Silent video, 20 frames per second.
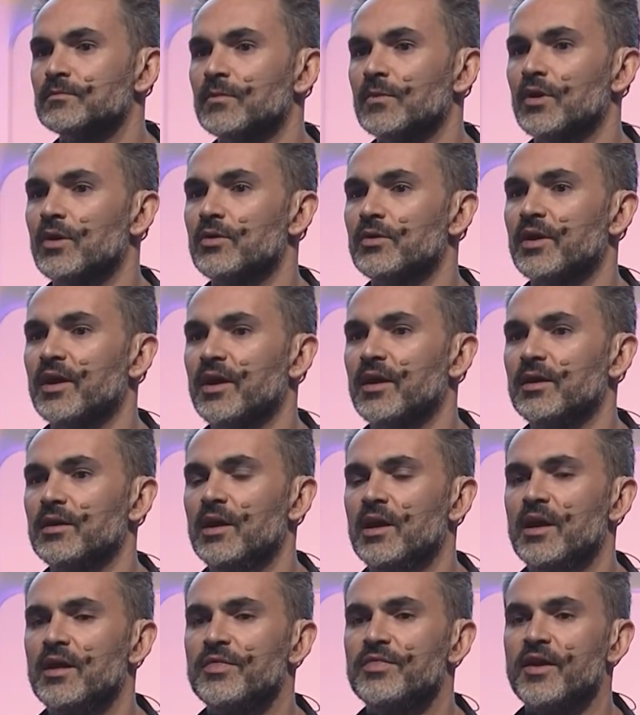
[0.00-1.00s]
Okay?
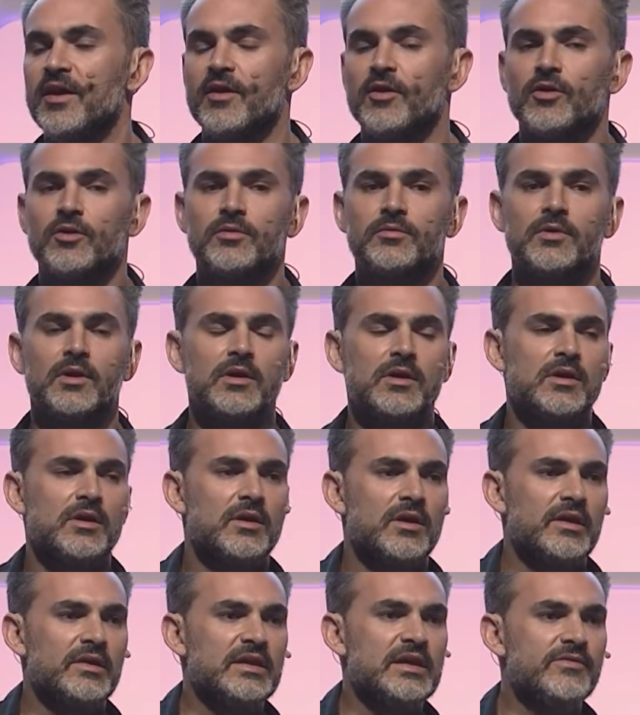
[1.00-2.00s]
They're
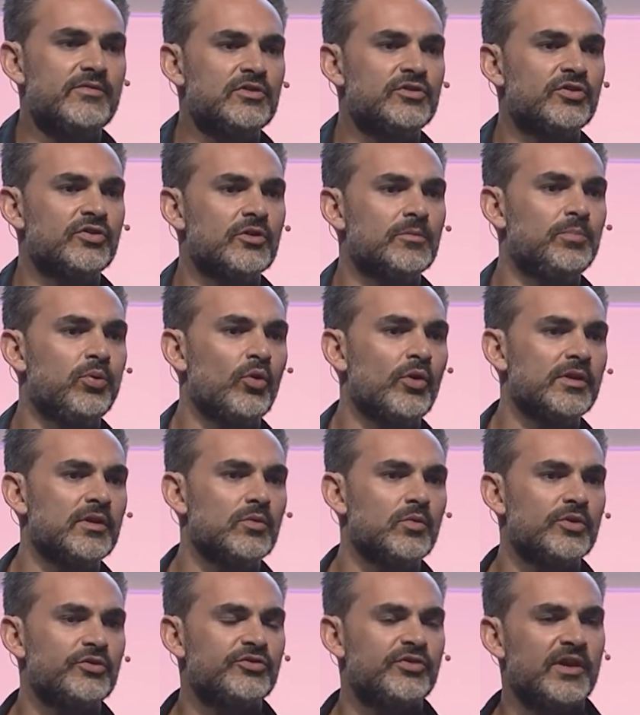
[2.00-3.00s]
even to the point in
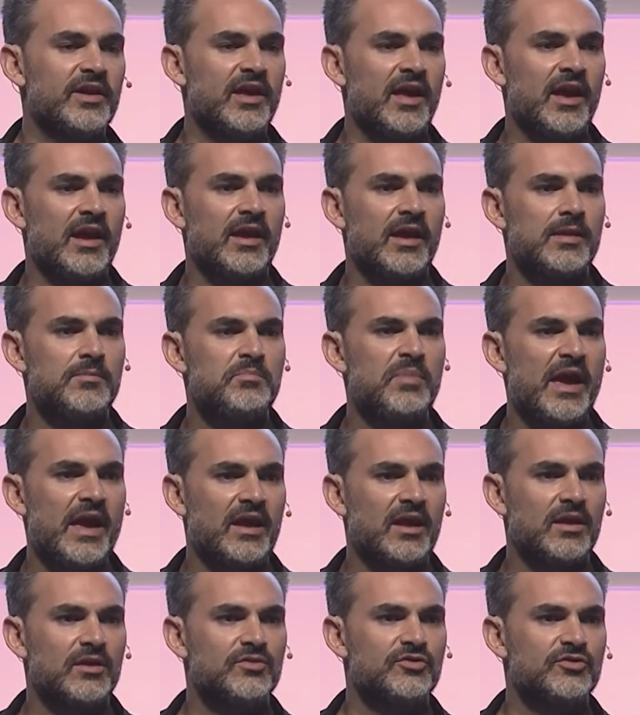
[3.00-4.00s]
which they can't get
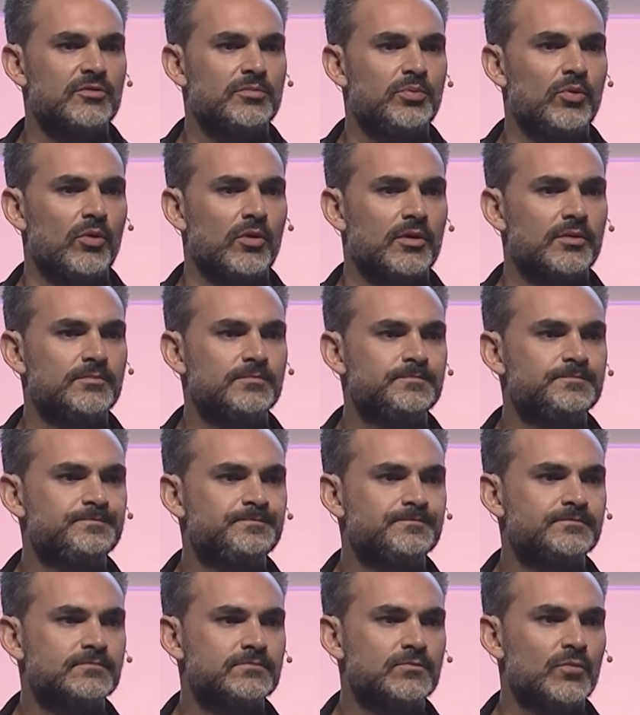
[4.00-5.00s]
banking support,
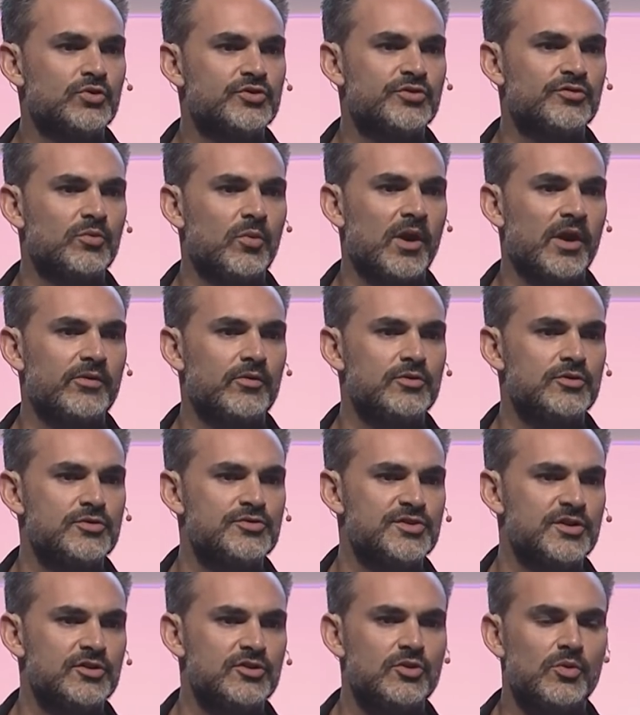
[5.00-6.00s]
which is why they're
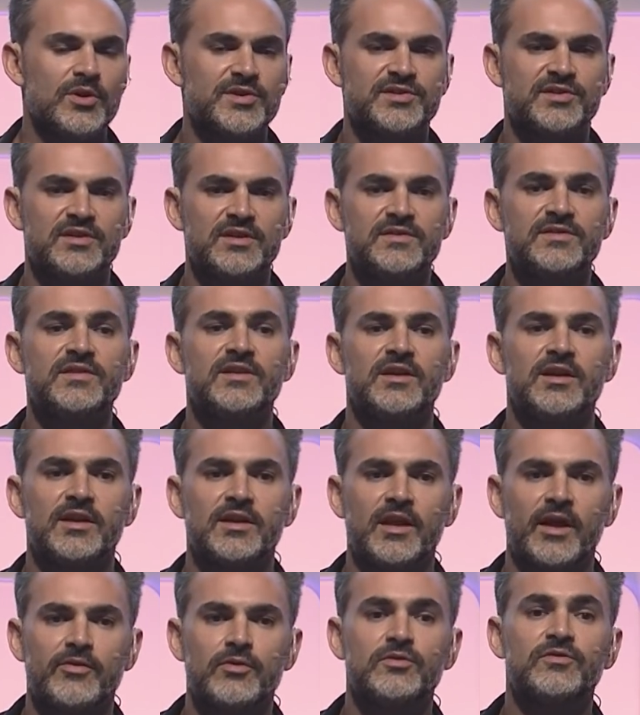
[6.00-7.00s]
using USDT and
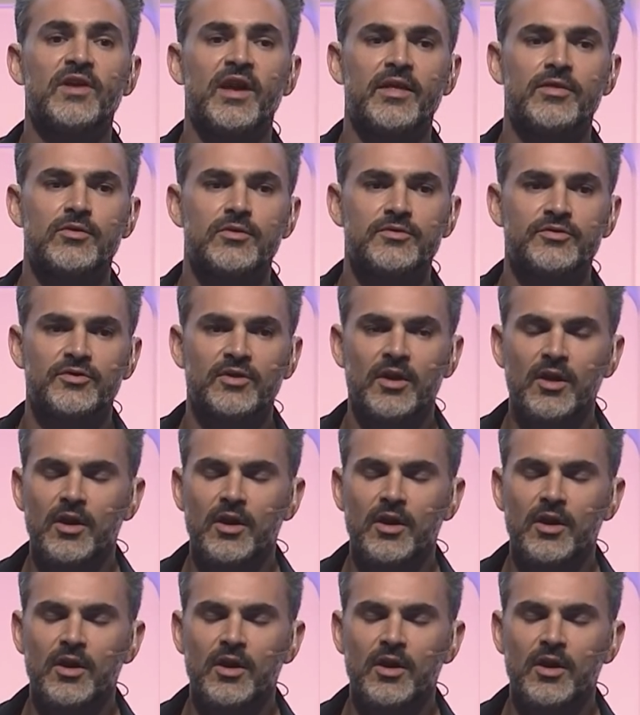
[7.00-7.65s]
other tethers